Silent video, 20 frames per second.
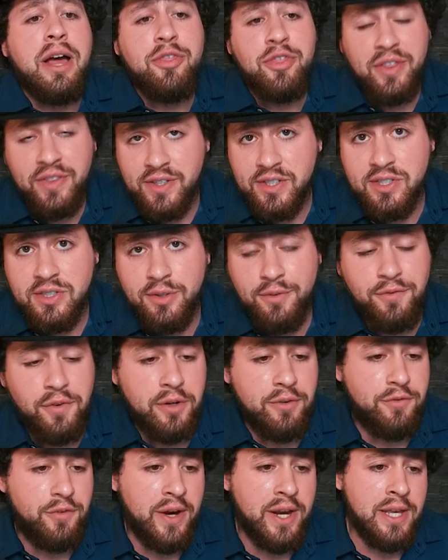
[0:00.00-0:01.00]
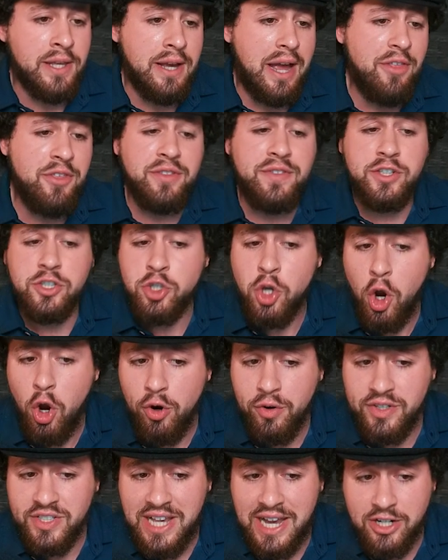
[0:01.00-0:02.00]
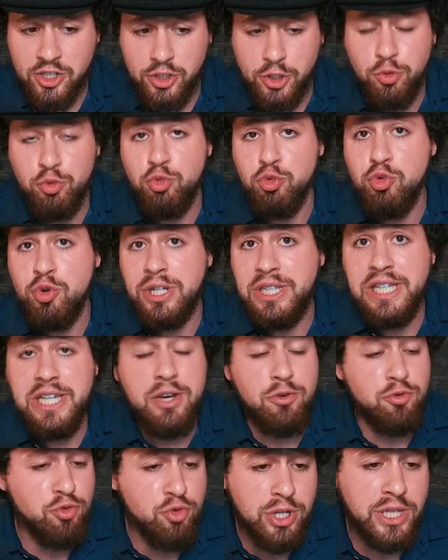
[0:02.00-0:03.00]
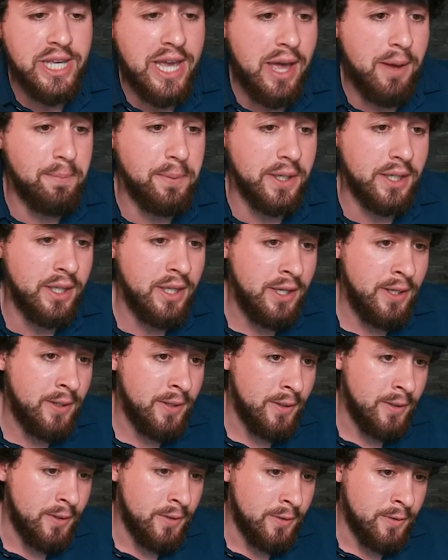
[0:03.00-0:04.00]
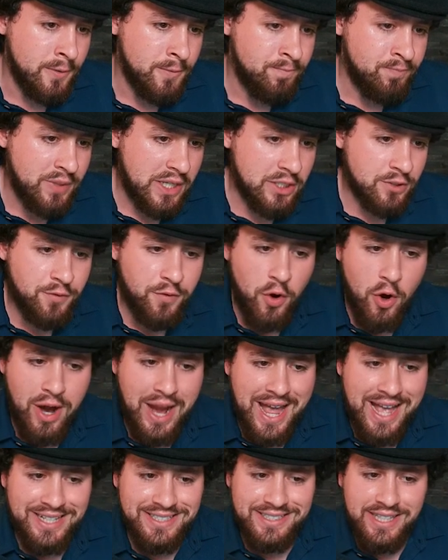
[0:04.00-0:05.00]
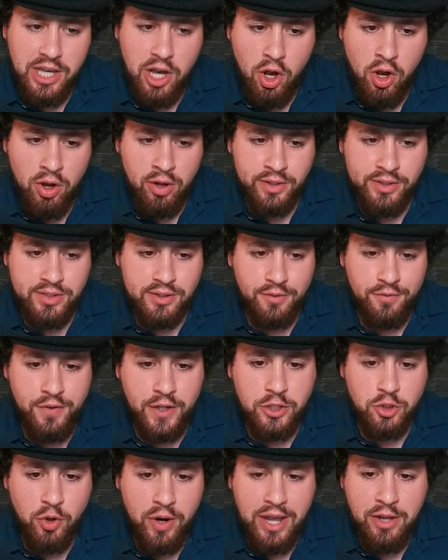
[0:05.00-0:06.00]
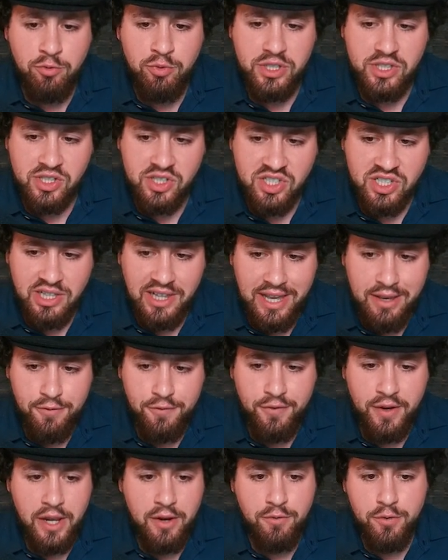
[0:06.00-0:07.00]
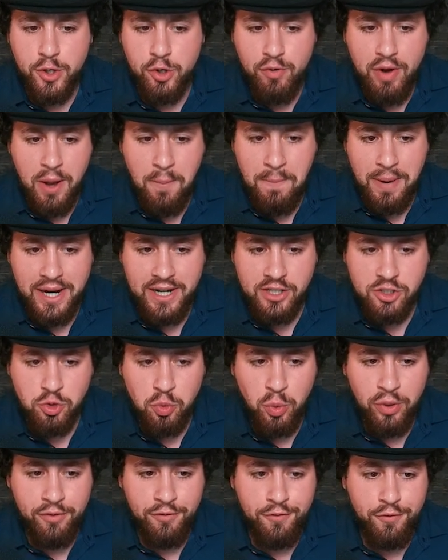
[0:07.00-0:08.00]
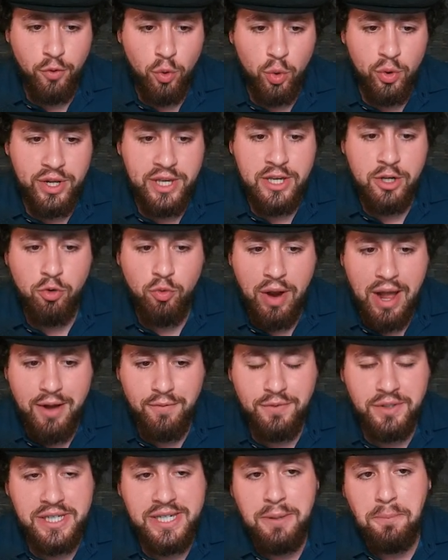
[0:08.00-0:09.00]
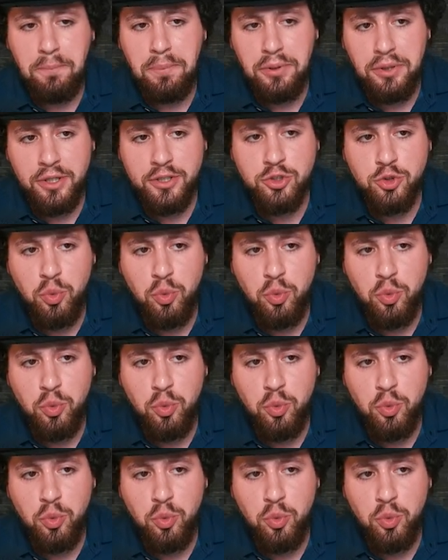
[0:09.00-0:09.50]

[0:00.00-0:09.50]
think this is a fun fight. I think this card is actually really, really epic. As far as the odds, Victor Henry's a slight favorite around minus 140. Gravely plus